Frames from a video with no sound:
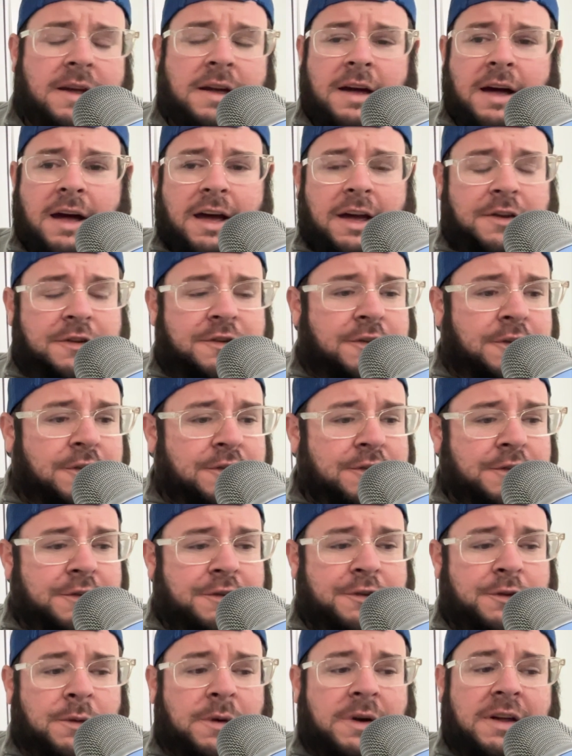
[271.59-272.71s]
I had Juju
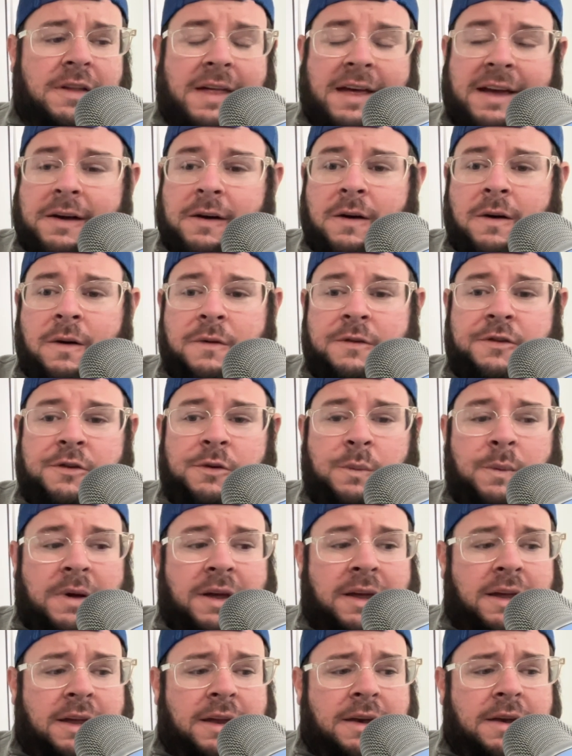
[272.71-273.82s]
Soryalenko to
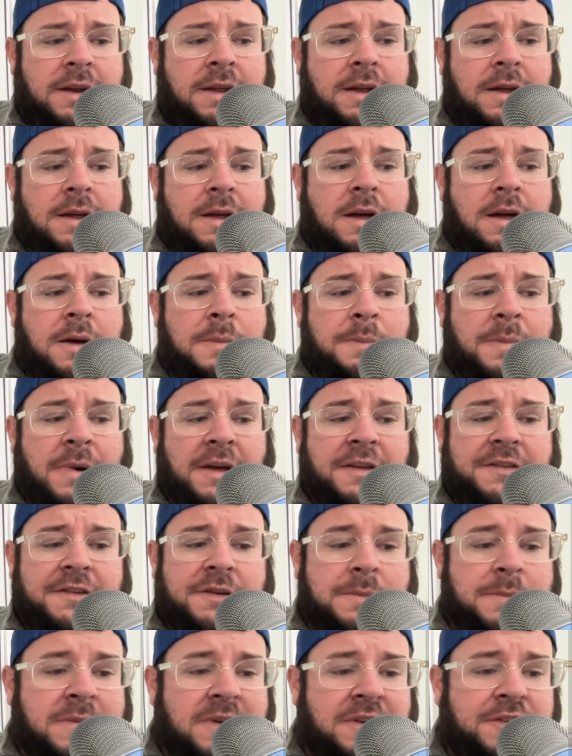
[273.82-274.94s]
win by
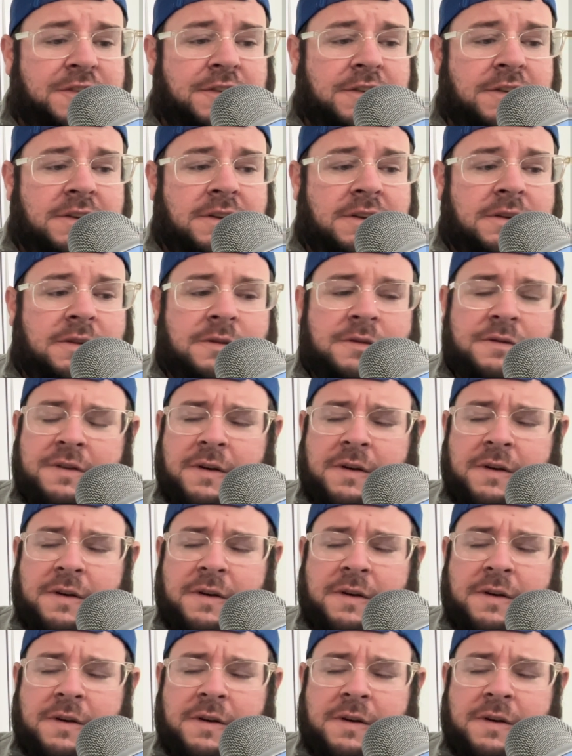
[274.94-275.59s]
submission.